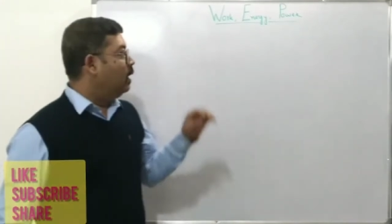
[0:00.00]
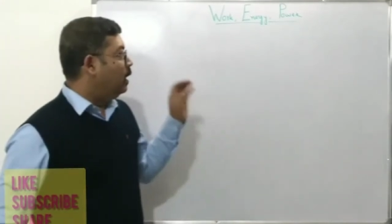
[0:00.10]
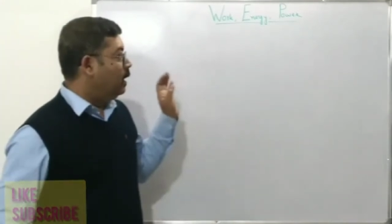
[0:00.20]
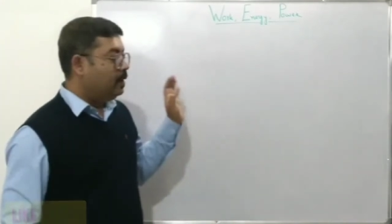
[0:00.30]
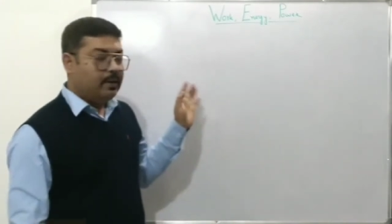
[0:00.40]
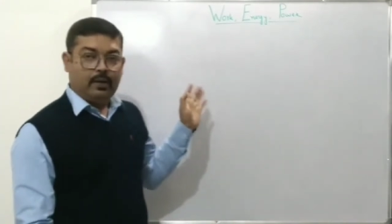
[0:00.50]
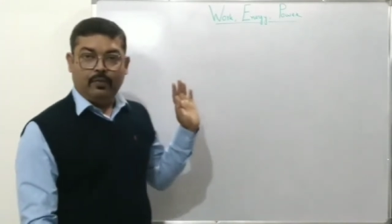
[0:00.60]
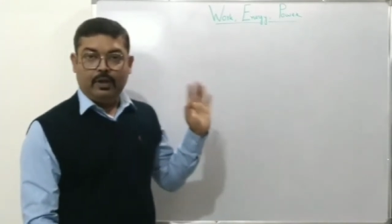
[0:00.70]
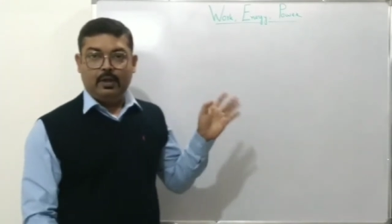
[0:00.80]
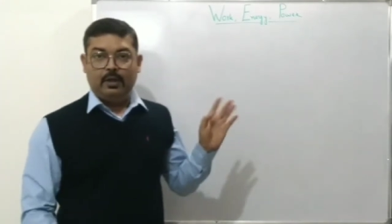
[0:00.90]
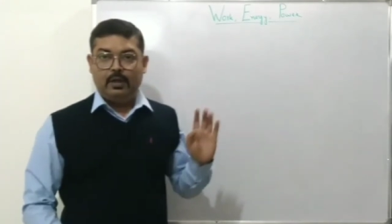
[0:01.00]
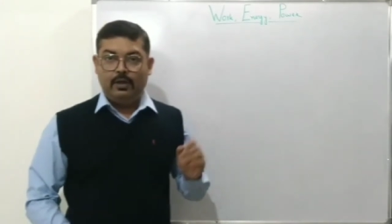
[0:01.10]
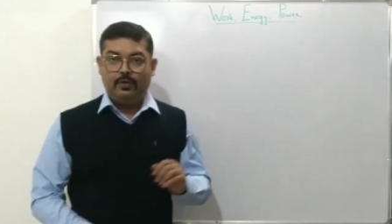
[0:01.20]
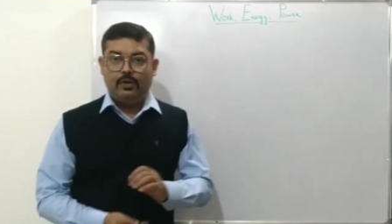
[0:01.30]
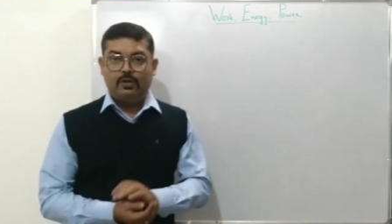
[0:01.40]
With the
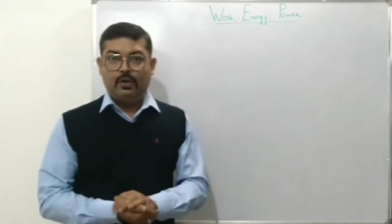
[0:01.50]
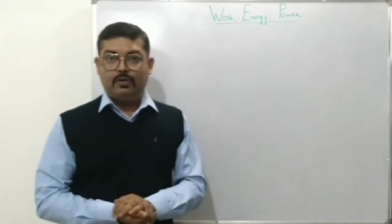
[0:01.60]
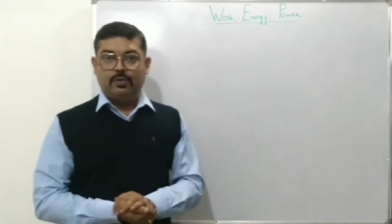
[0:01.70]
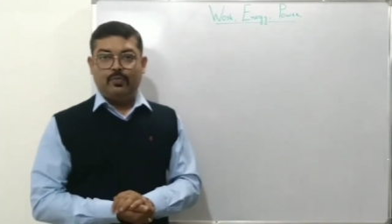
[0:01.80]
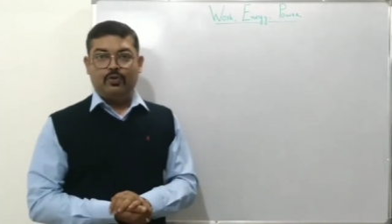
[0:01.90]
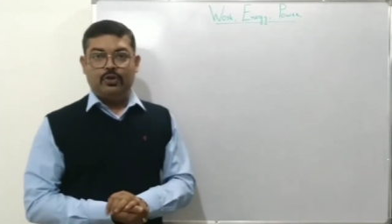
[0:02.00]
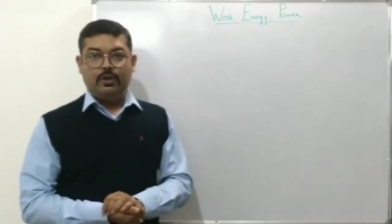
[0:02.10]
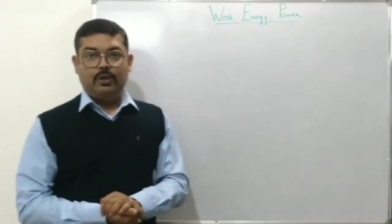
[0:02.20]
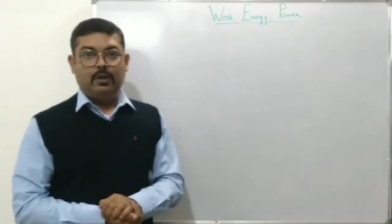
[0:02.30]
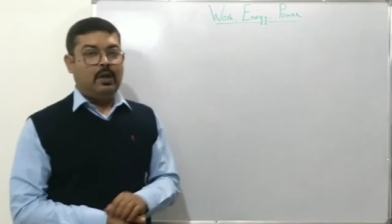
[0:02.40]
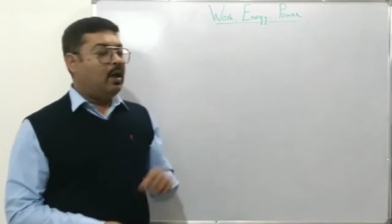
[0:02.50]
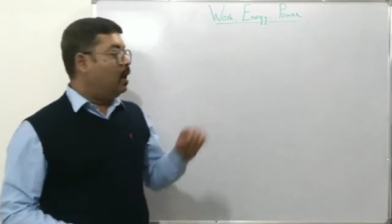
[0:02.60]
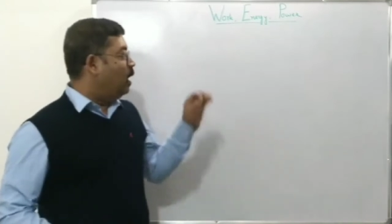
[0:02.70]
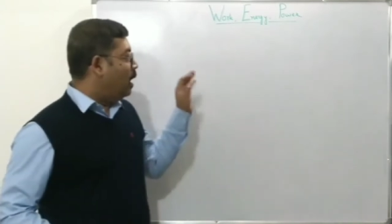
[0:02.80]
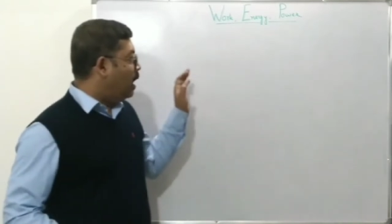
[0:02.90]
Newton's laws of motion,
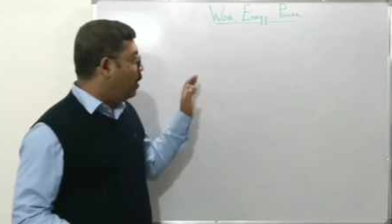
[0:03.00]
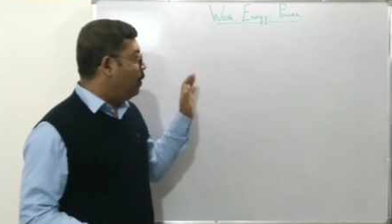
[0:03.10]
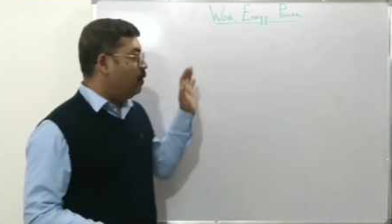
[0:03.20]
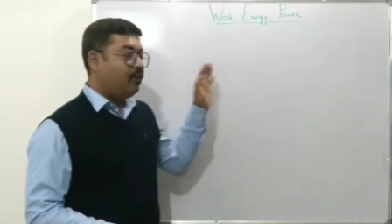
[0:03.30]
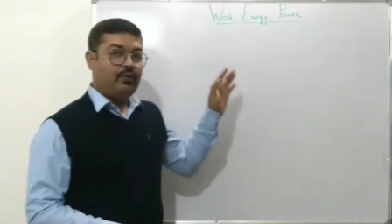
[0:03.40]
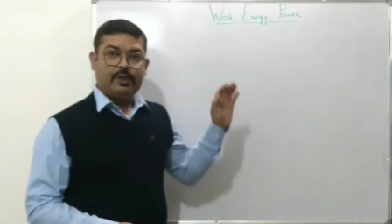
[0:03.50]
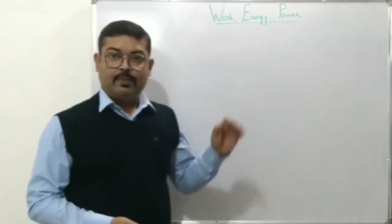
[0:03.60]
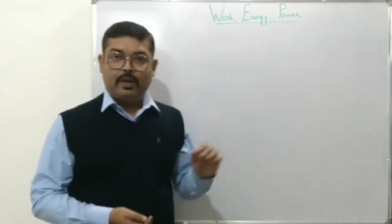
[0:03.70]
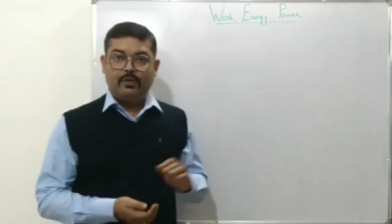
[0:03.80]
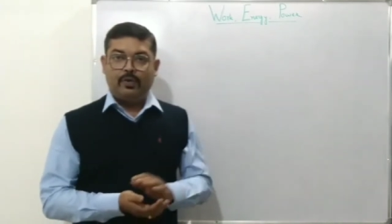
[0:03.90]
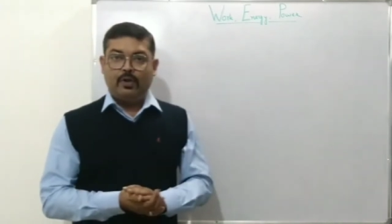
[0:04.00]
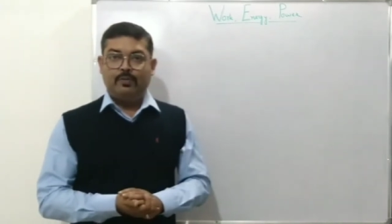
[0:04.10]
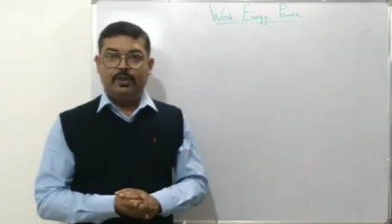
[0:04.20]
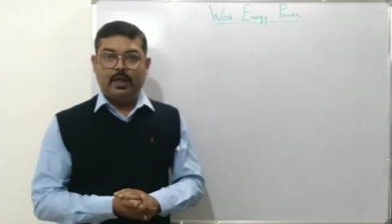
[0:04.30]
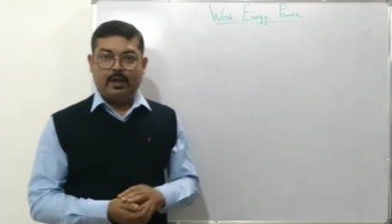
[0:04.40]
how a force applied to an
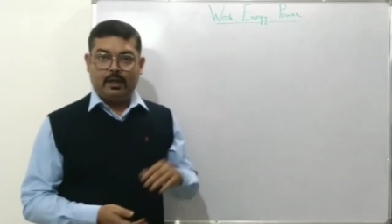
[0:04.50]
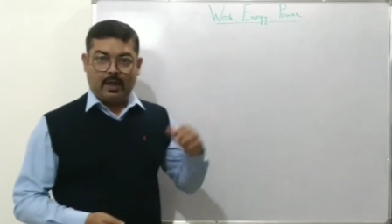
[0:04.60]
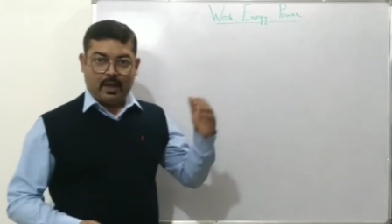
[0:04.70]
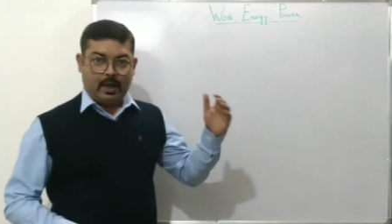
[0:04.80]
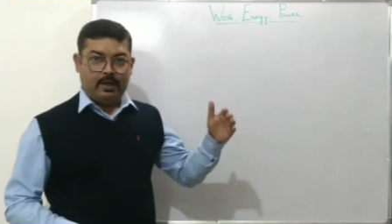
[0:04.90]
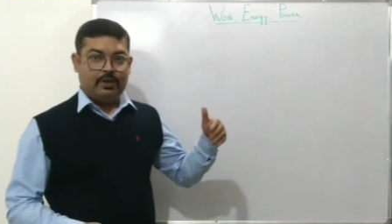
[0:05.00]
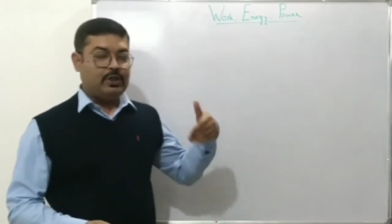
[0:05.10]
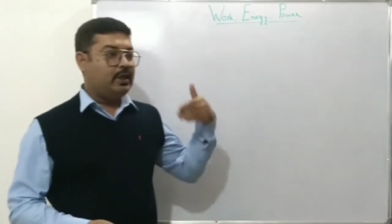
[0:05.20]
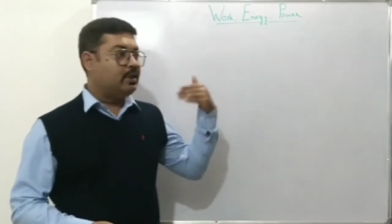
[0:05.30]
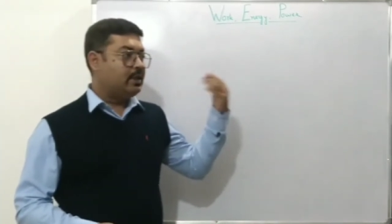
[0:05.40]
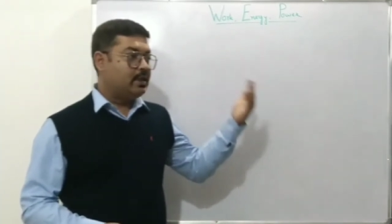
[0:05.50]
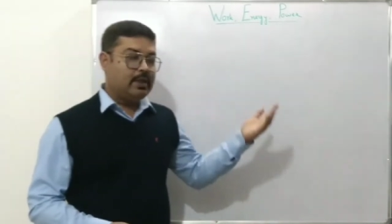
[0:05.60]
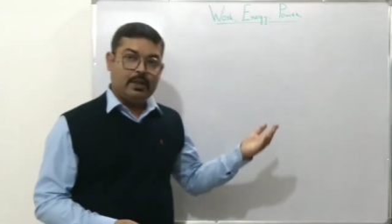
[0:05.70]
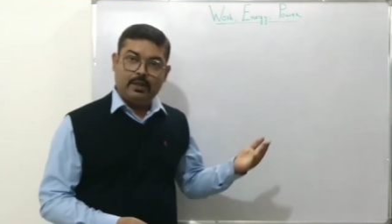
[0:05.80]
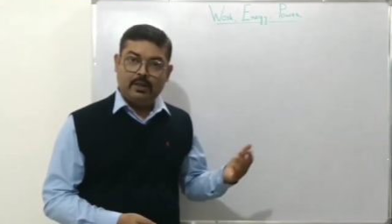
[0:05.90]
object either changes
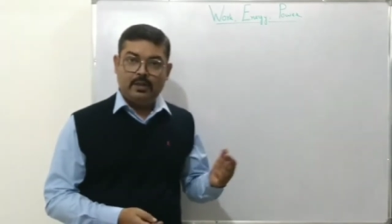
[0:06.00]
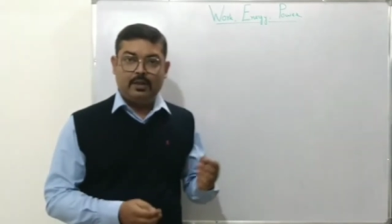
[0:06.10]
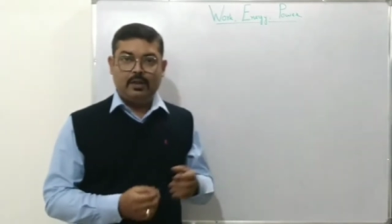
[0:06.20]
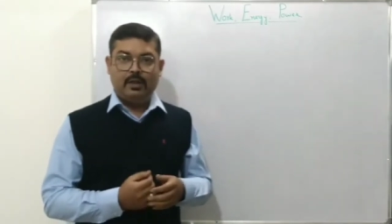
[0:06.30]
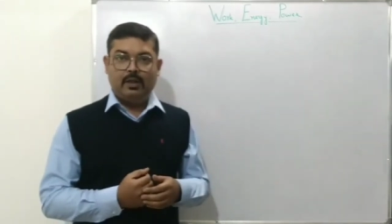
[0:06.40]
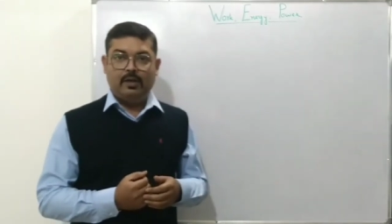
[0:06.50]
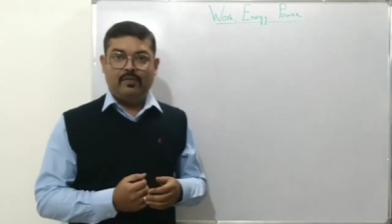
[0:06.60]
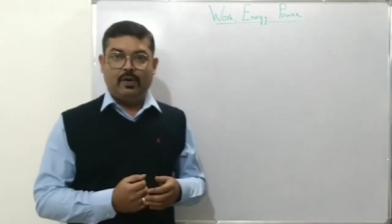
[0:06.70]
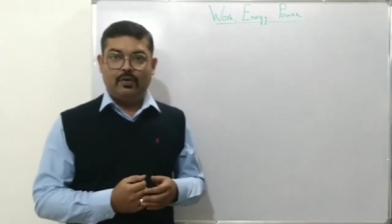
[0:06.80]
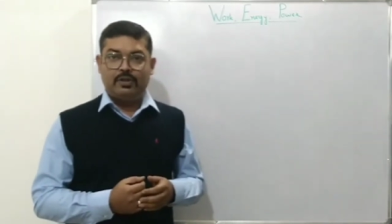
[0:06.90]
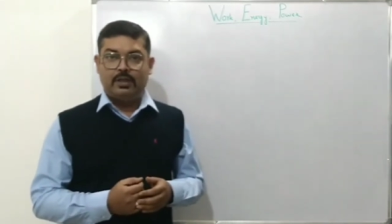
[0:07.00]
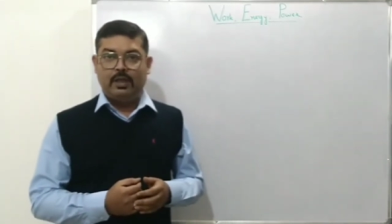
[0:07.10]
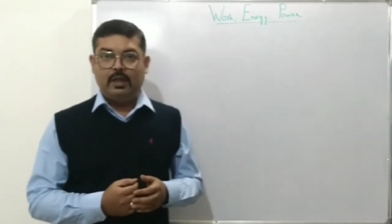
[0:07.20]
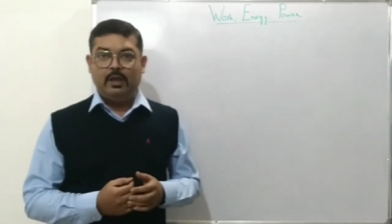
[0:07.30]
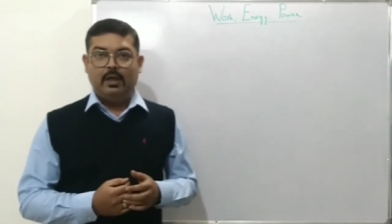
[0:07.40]
the
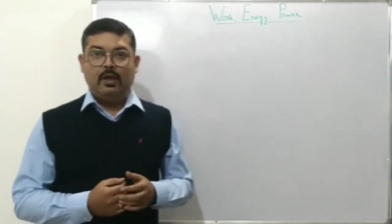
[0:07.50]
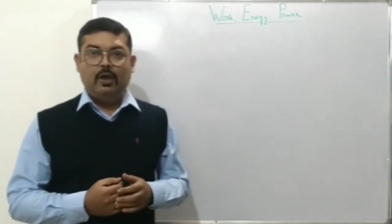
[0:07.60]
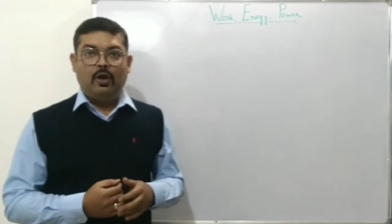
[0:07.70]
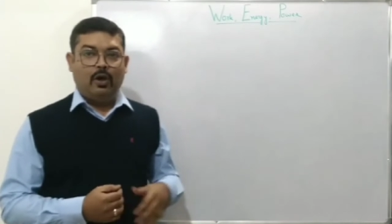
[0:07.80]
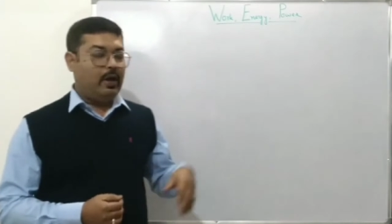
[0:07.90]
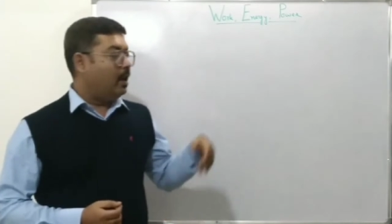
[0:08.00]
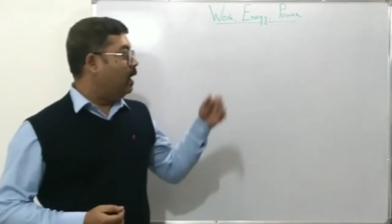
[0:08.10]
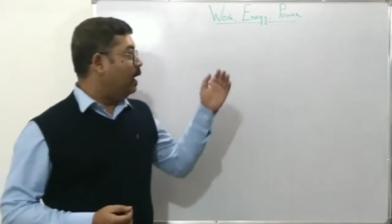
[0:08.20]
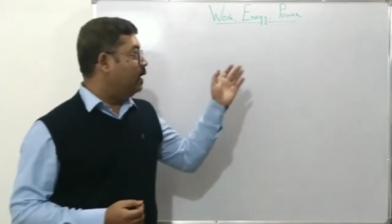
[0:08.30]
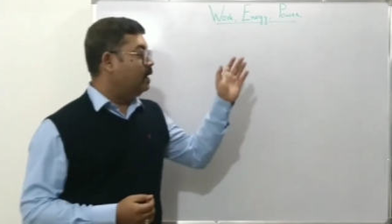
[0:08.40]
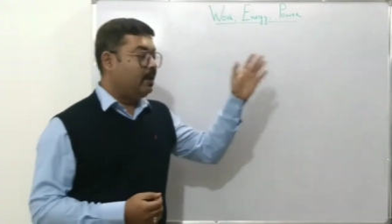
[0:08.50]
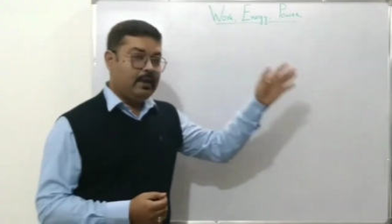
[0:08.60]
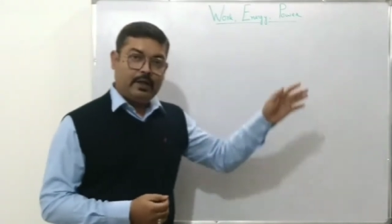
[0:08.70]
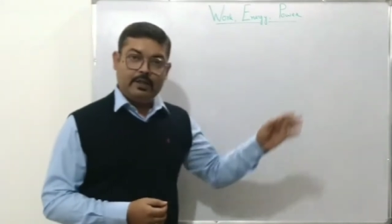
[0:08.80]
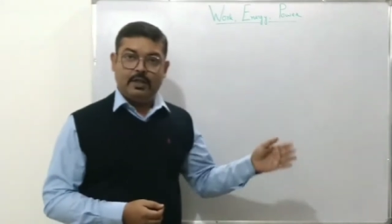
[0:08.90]
velocity, either
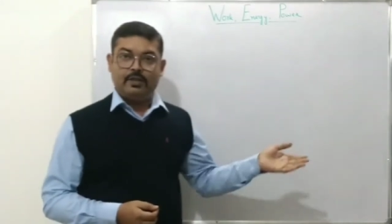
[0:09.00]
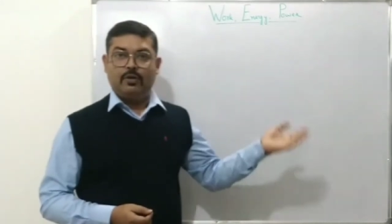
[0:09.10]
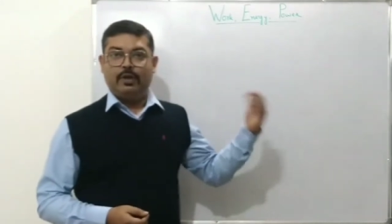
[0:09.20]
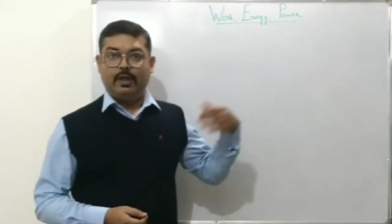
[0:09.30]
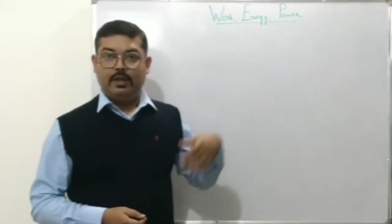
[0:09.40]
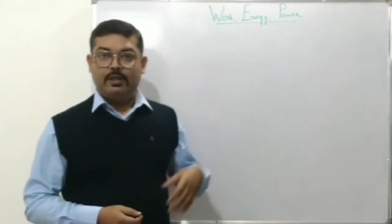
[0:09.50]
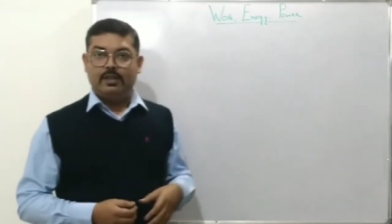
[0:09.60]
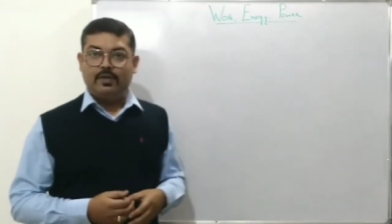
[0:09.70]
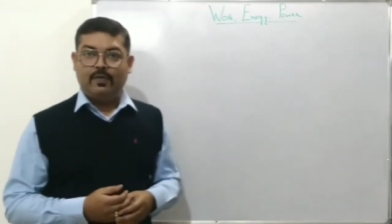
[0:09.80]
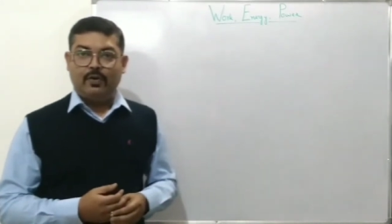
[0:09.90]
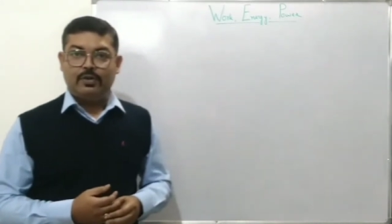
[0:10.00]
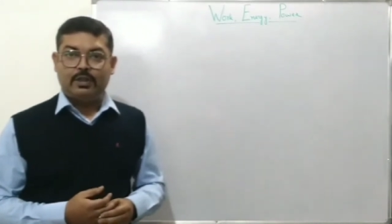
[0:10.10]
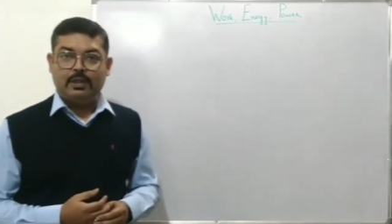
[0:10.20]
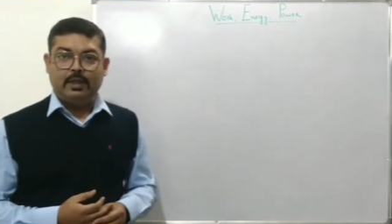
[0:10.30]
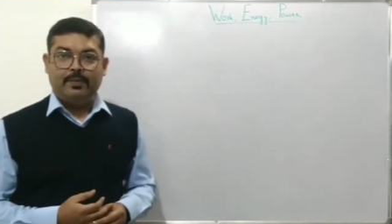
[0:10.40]
increases or decreases the
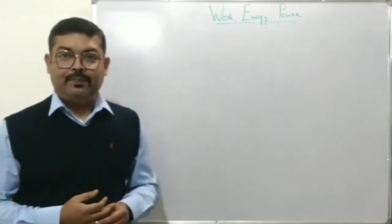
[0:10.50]
velocity,